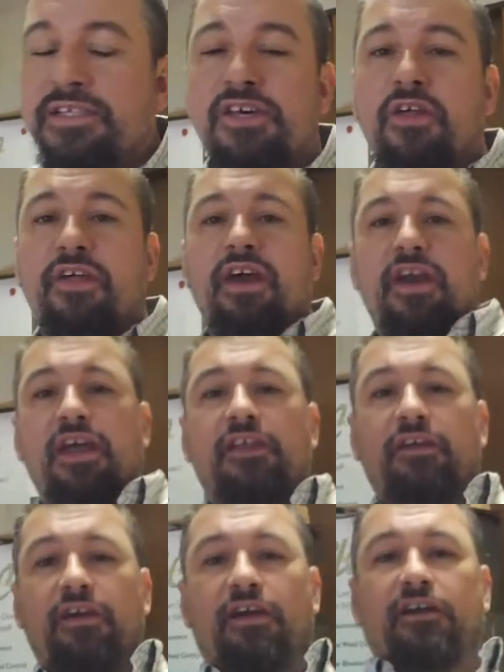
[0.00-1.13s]
So the end
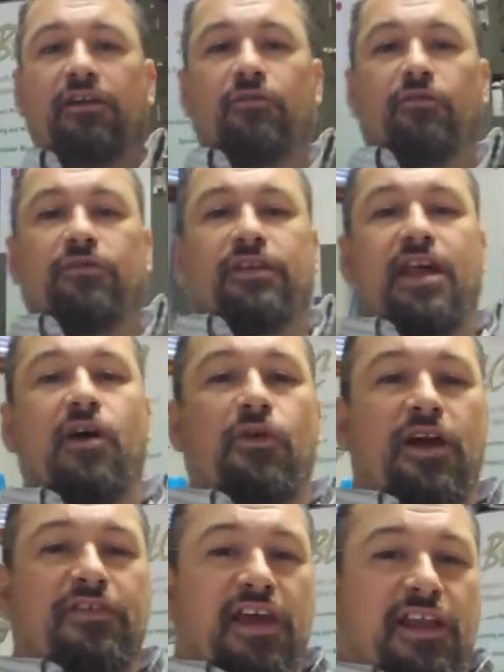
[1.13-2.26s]
of, uh, now we're
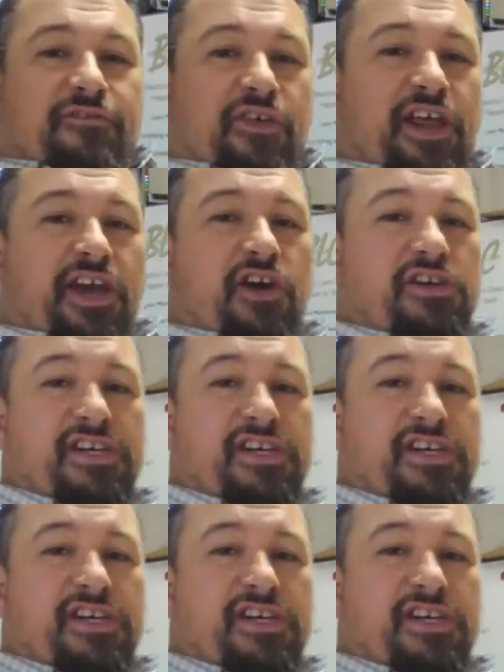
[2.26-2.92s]
at the end of the video.